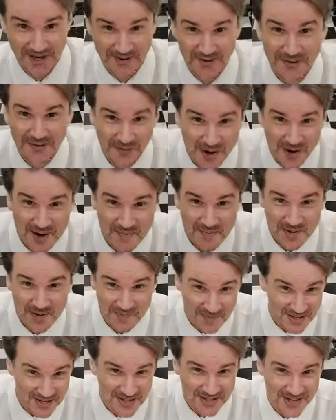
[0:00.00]
framing
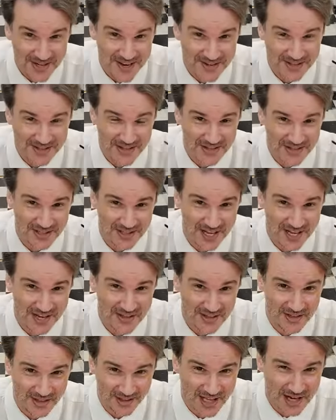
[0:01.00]
them these days, because a
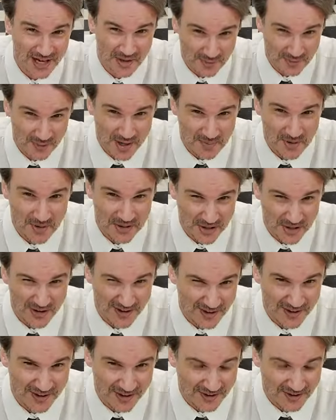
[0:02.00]
lot of the framers
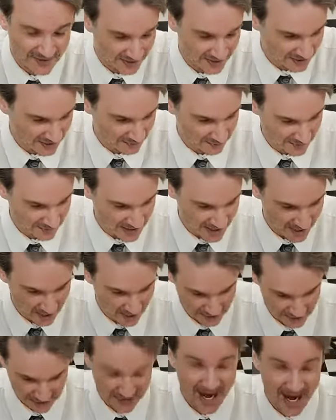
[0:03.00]
are
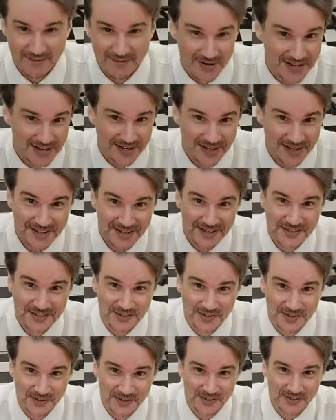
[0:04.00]
now savvy
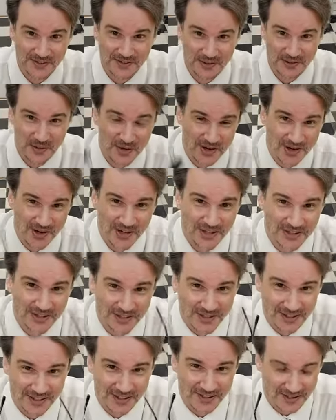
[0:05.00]
to doing
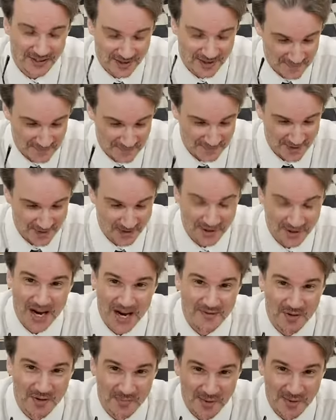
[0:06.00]

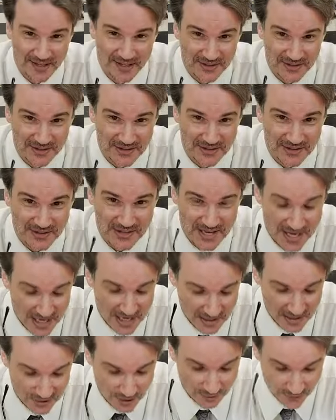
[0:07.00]
archival practices.
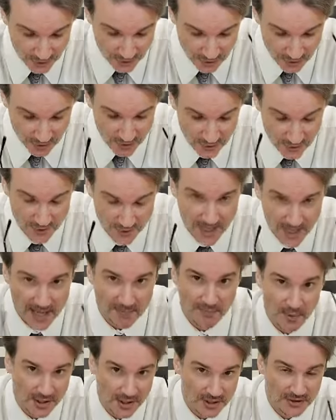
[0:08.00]
So if you do
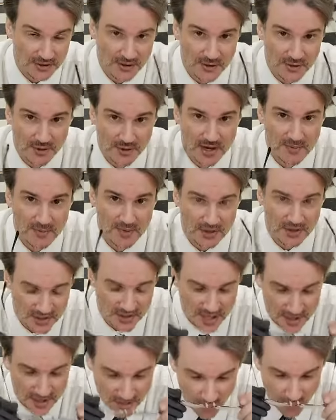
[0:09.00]
that, bring it to the framer and
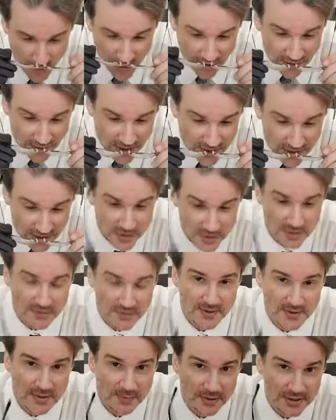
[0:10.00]
say you want it in
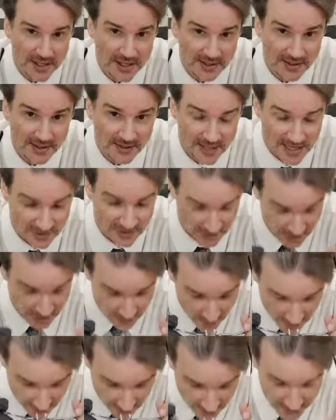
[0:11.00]
UV protecting glass and
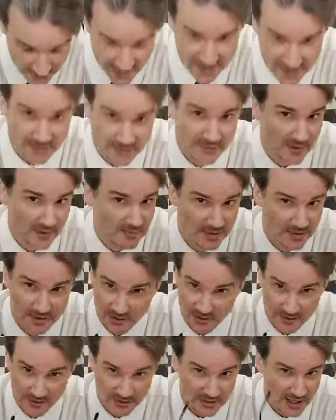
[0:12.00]
you want it with acid-free
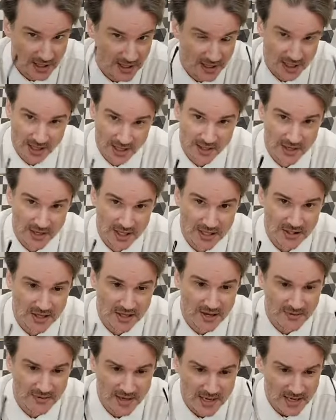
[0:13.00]
materials and all that
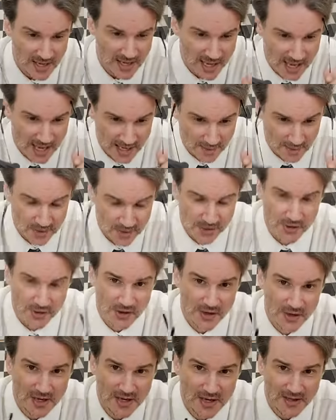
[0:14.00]
stuff, and I'm
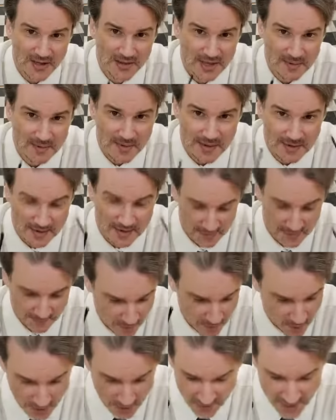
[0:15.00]
sure they'd be
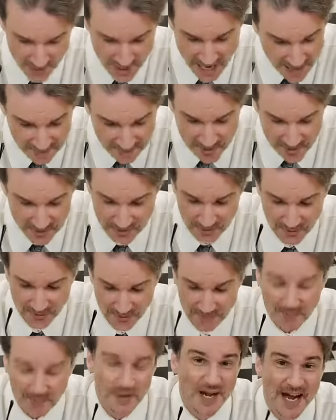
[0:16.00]
more than happy to
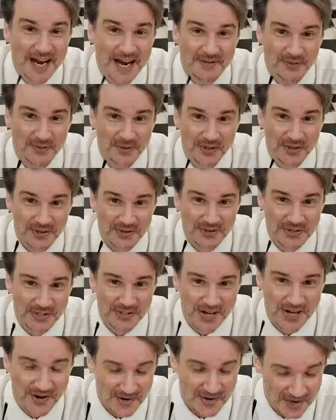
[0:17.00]
comply for you.
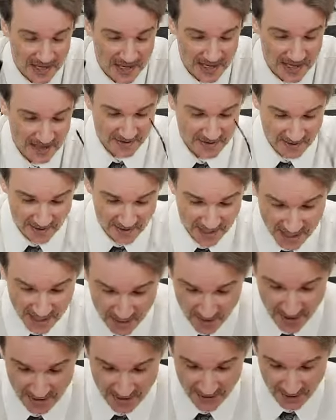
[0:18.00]
So
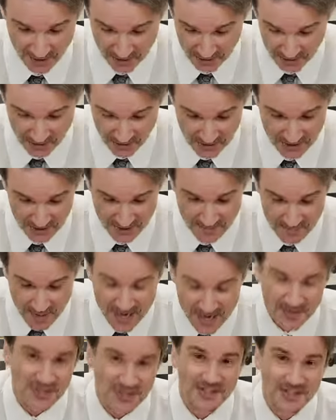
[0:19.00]
anyway, those are just some
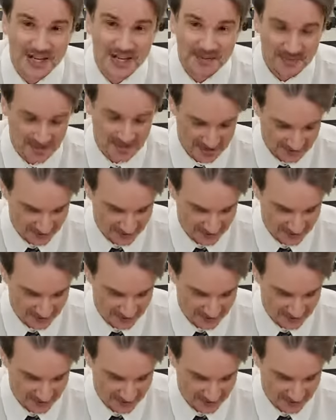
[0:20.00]
basic tips